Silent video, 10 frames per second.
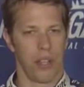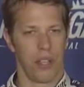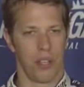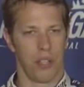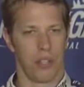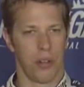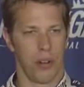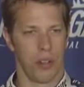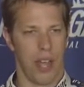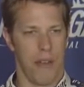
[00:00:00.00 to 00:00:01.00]
you, you,
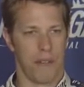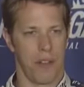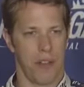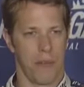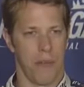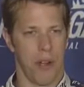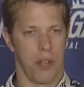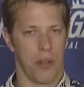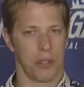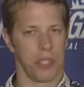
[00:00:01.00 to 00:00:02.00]
turn left, and the front
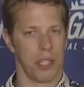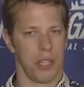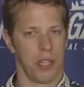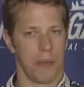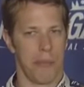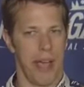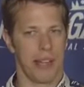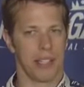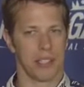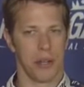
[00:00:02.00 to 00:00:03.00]
goes, and the, the
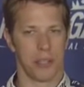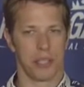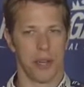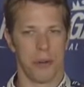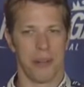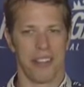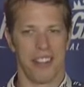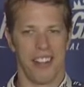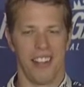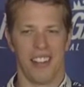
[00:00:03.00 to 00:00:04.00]
back doesn't always go with it,